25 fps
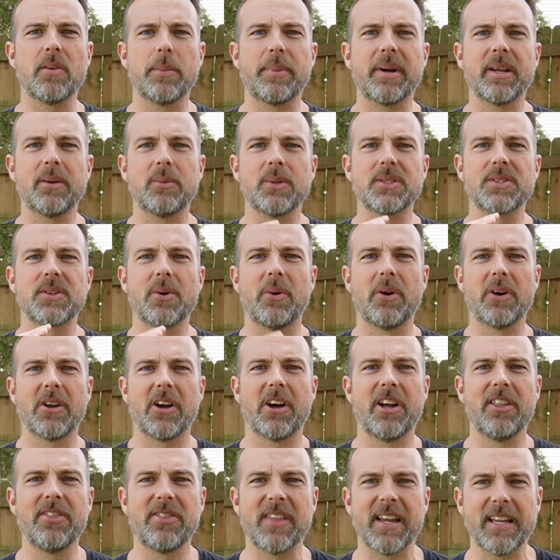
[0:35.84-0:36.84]
everybody, what's going
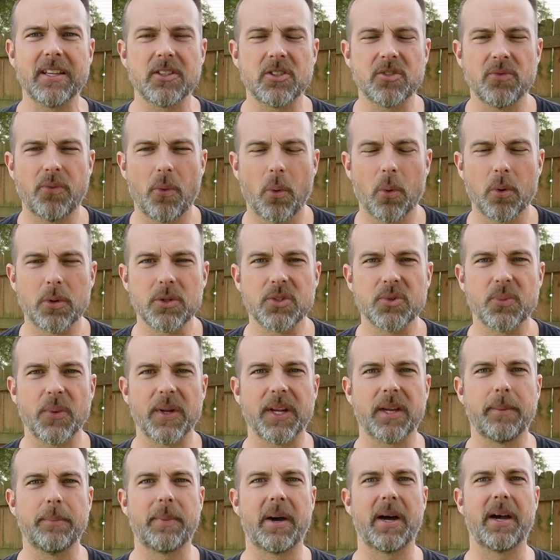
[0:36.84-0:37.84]
on? Thanks for
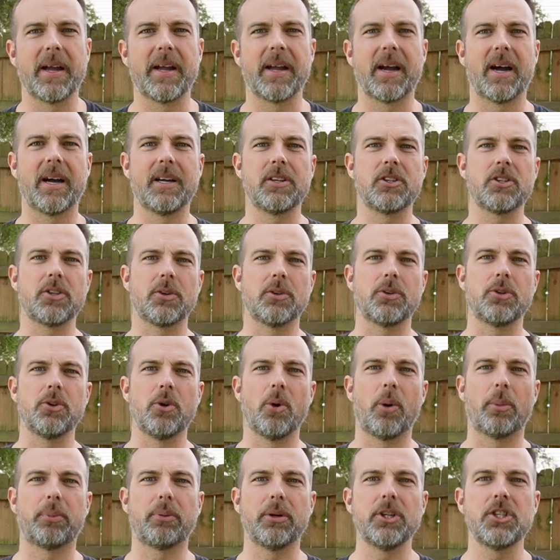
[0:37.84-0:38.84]
swinging by. I sure
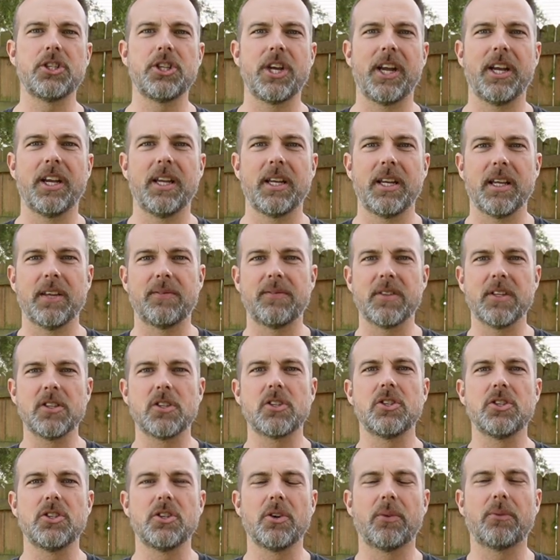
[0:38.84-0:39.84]
do appreciate it. If
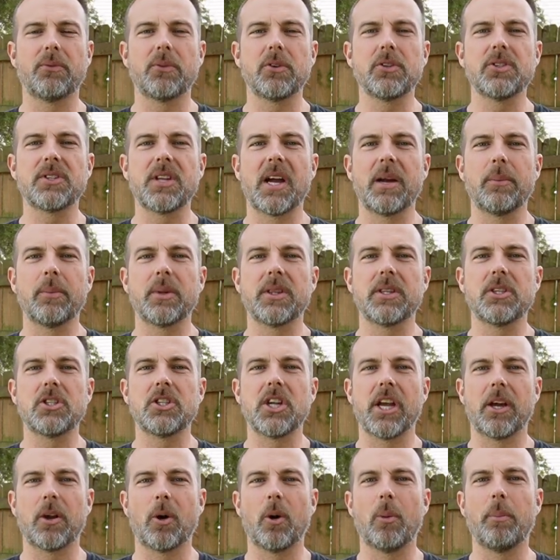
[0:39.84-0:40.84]
this is your first time with the
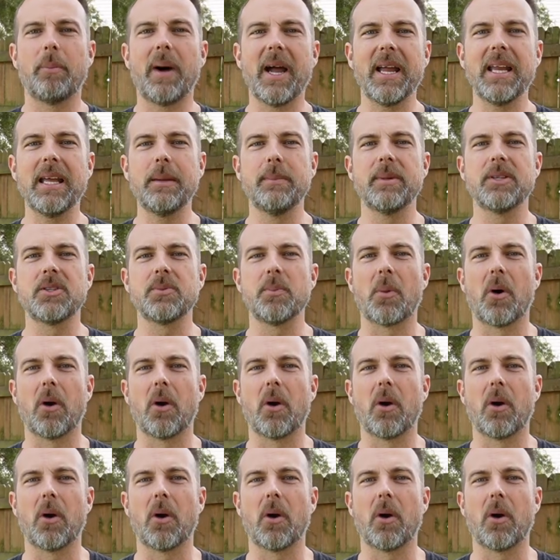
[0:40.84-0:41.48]
channel, my name is